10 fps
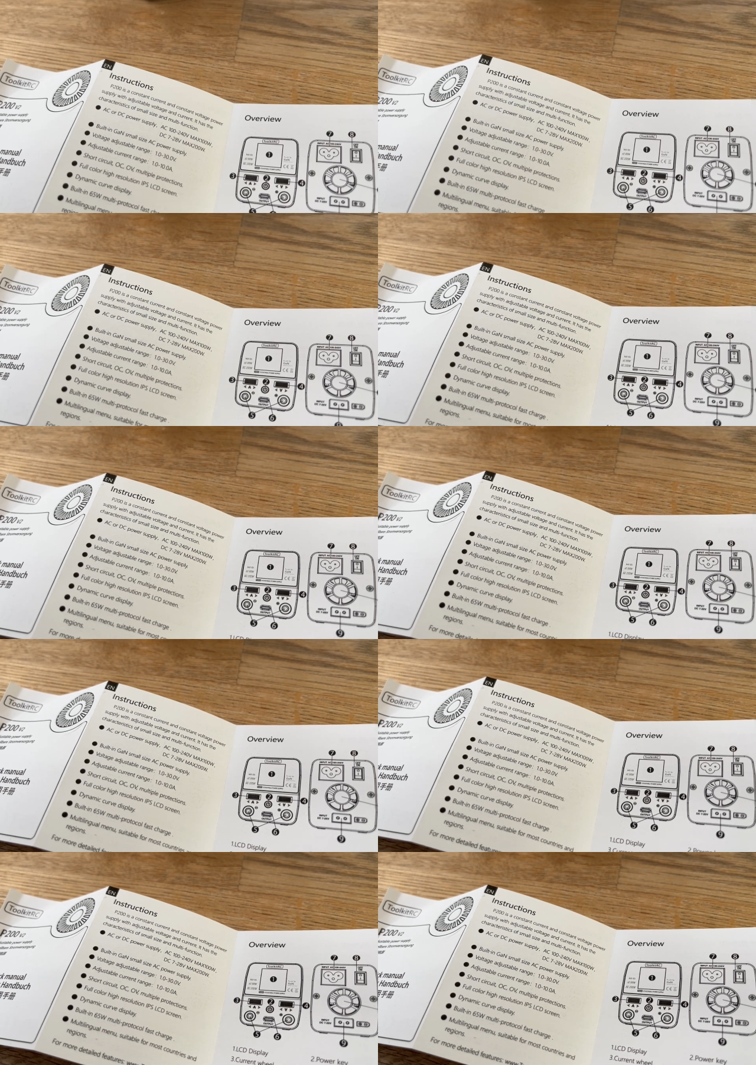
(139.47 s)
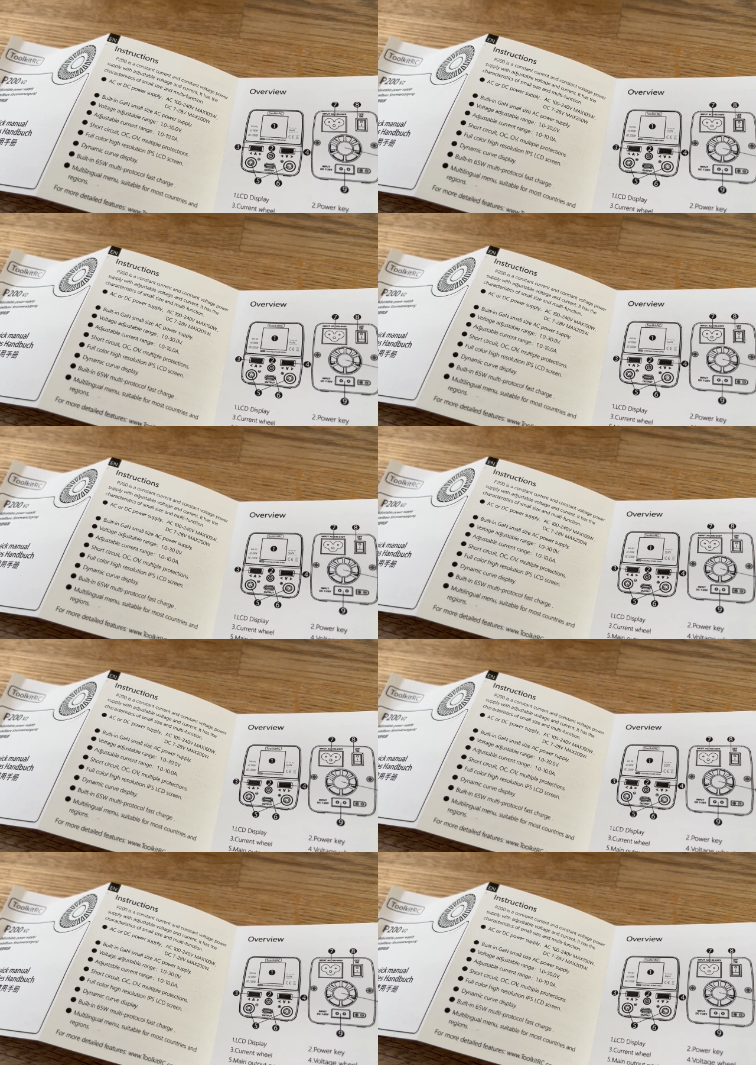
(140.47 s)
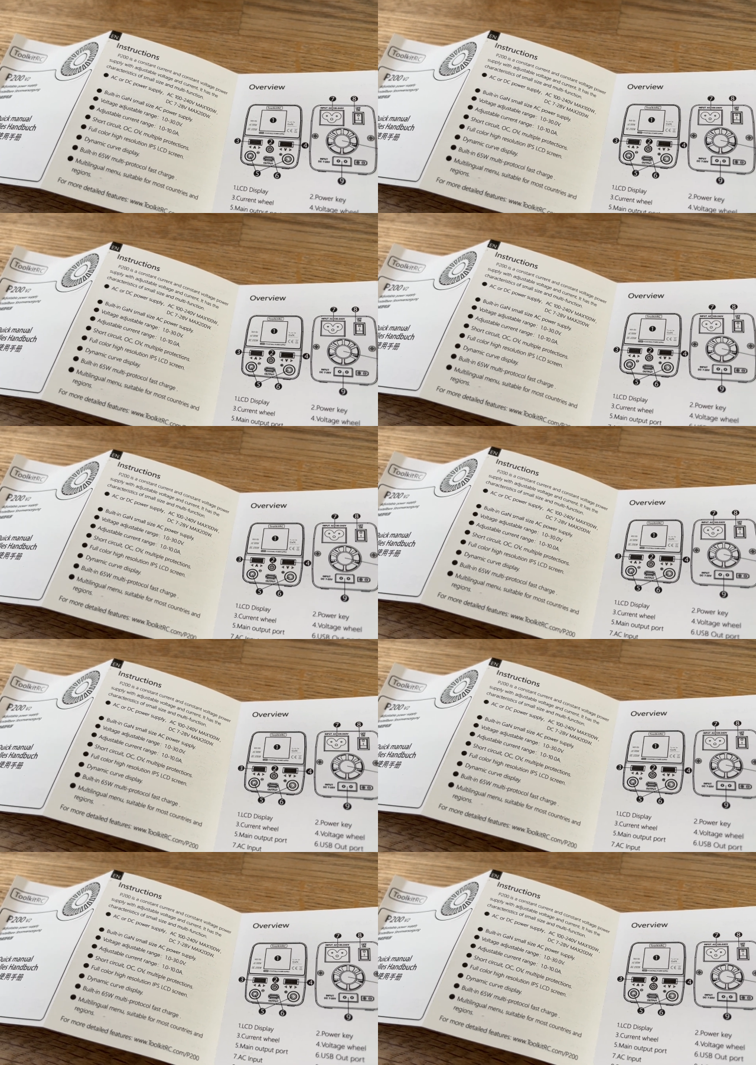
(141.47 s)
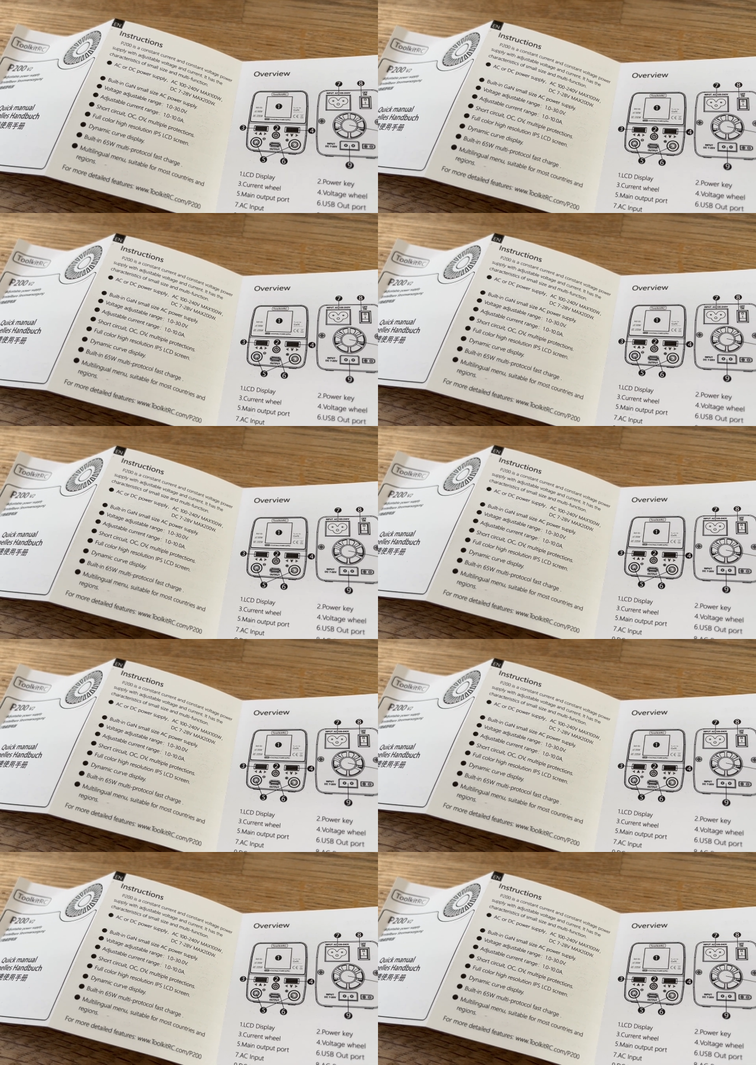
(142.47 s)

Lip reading: No face is visible, so there are no lips to read.